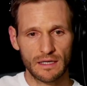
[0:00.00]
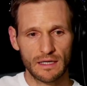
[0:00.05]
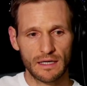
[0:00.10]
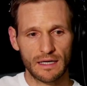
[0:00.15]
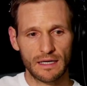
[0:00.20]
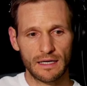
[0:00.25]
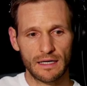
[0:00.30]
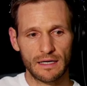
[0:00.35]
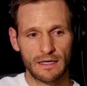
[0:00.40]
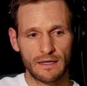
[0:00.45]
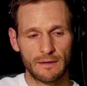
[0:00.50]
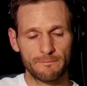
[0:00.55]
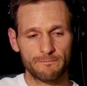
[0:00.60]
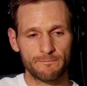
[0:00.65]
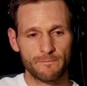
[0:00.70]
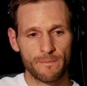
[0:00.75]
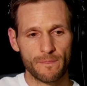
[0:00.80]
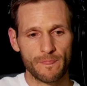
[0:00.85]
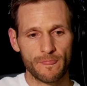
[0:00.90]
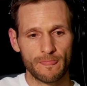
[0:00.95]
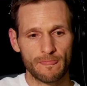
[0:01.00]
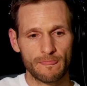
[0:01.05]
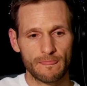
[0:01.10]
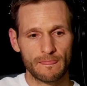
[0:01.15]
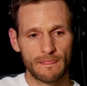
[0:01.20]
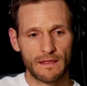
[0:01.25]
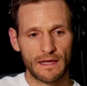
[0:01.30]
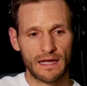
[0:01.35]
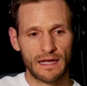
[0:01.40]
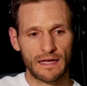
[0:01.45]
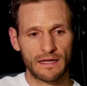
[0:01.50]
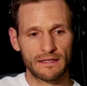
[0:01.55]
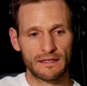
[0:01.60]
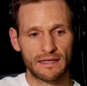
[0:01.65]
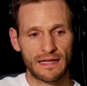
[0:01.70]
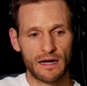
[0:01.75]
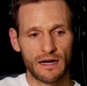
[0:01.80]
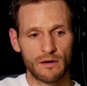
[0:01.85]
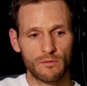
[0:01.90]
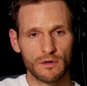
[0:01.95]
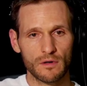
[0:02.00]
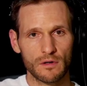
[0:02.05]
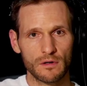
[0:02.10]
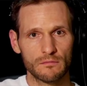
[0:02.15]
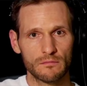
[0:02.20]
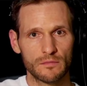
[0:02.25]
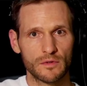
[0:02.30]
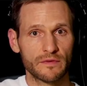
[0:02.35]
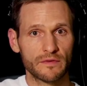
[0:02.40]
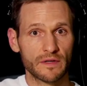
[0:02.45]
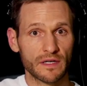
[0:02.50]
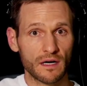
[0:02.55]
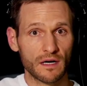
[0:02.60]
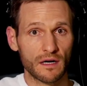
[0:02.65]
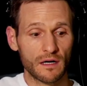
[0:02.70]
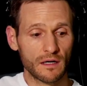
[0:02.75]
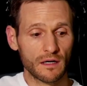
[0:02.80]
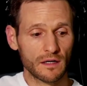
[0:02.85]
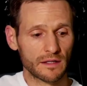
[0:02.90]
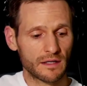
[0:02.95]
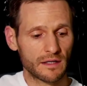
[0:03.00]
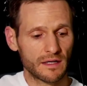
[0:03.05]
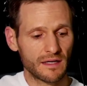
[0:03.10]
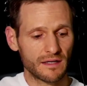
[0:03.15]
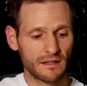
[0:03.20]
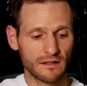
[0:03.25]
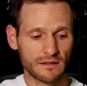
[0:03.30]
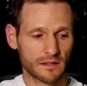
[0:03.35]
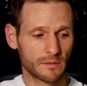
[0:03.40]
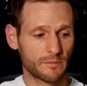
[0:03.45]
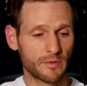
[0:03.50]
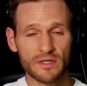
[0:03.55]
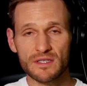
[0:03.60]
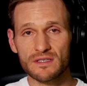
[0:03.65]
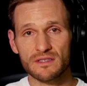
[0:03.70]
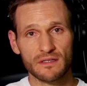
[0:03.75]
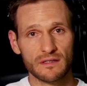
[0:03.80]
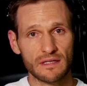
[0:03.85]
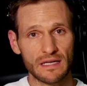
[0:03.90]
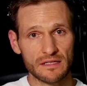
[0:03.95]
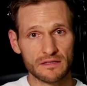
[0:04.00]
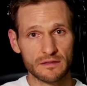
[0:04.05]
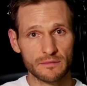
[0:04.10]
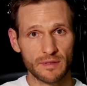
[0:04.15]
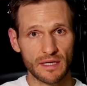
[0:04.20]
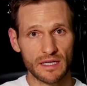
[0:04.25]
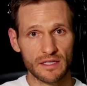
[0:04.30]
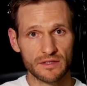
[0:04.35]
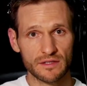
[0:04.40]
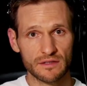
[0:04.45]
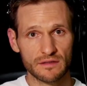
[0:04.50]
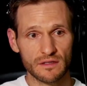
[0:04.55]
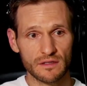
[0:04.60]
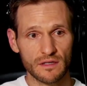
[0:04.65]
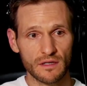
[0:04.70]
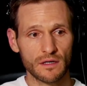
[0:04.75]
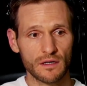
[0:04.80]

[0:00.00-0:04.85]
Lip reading: And now we're moving on. Look, the book is 1,000 pages.